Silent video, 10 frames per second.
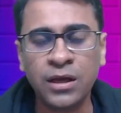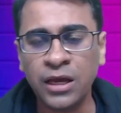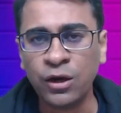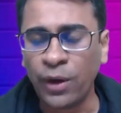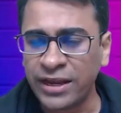
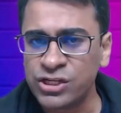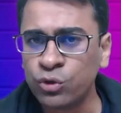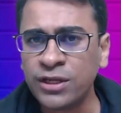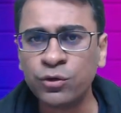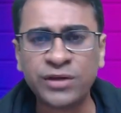Now ensure
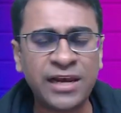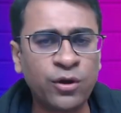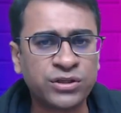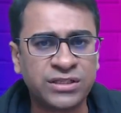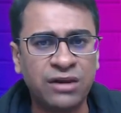that you tell
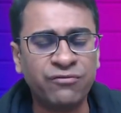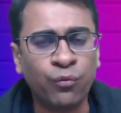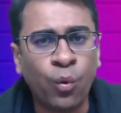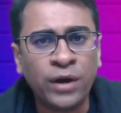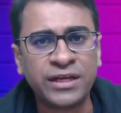yourself
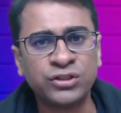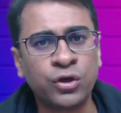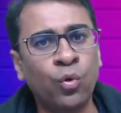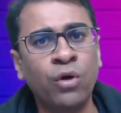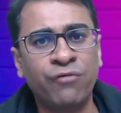what is your
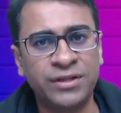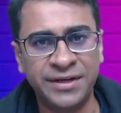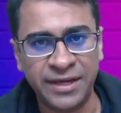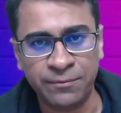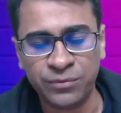goal for the day.